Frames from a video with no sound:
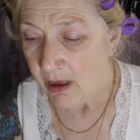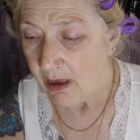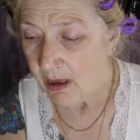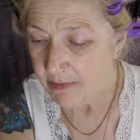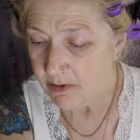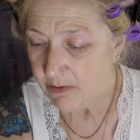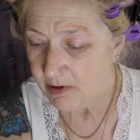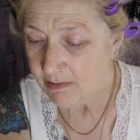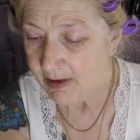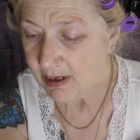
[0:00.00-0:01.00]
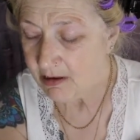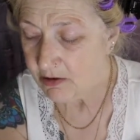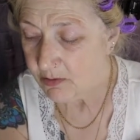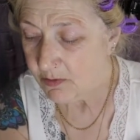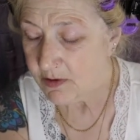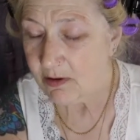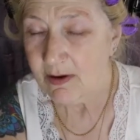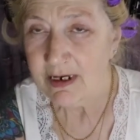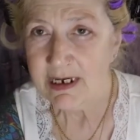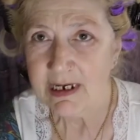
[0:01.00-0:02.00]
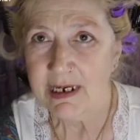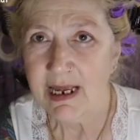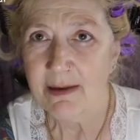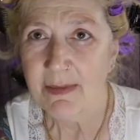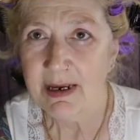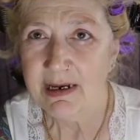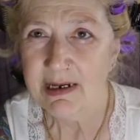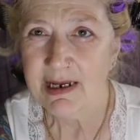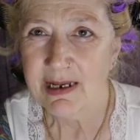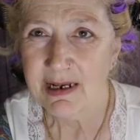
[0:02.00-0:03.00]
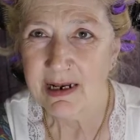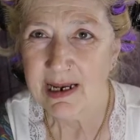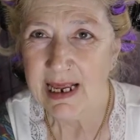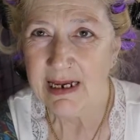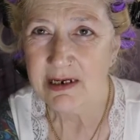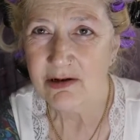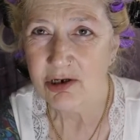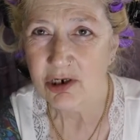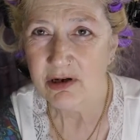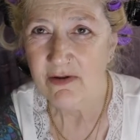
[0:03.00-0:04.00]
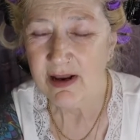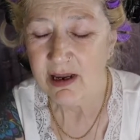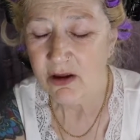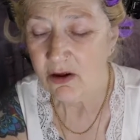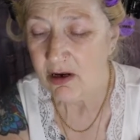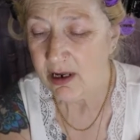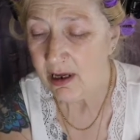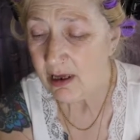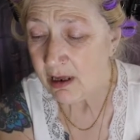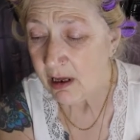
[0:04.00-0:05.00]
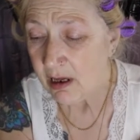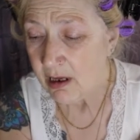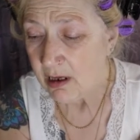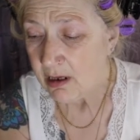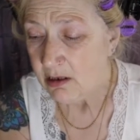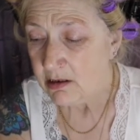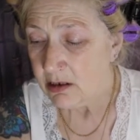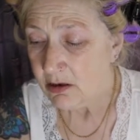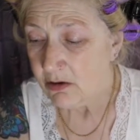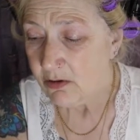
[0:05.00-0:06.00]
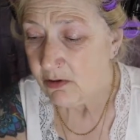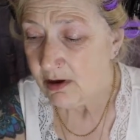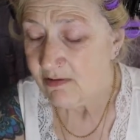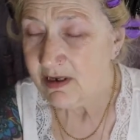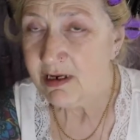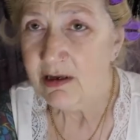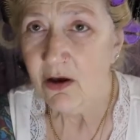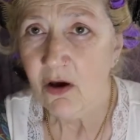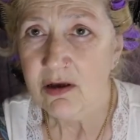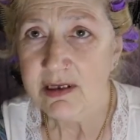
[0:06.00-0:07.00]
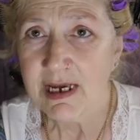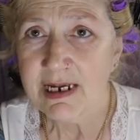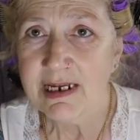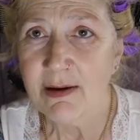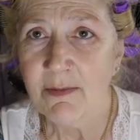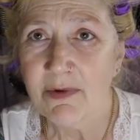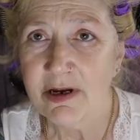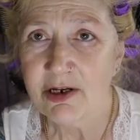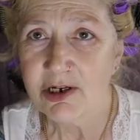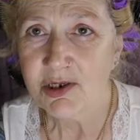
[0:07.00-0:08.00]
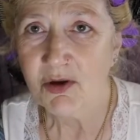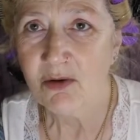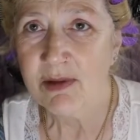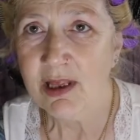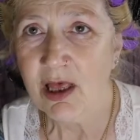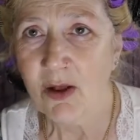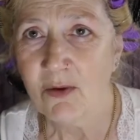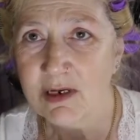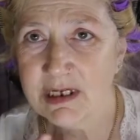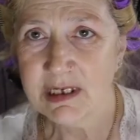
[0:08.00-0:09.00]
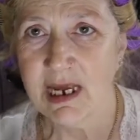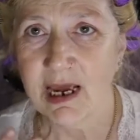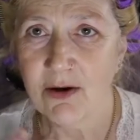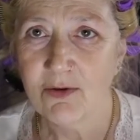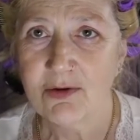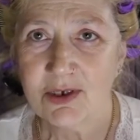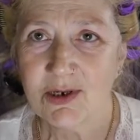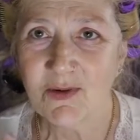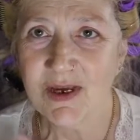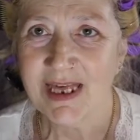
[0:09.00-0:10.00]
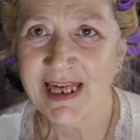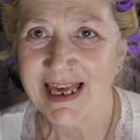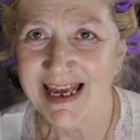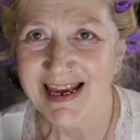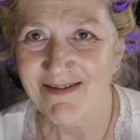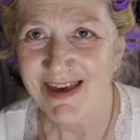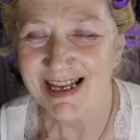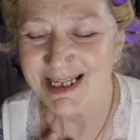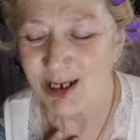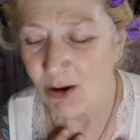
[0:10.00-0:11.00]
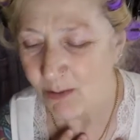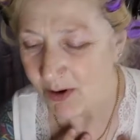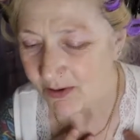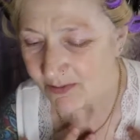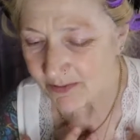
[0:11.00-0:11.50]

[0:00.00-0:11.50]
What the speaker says: There was a mix-up, so I didn't get mine till later. I should have had it earlier. So I've still got a slight temperature, so I'm in the coldest house with a vest top on.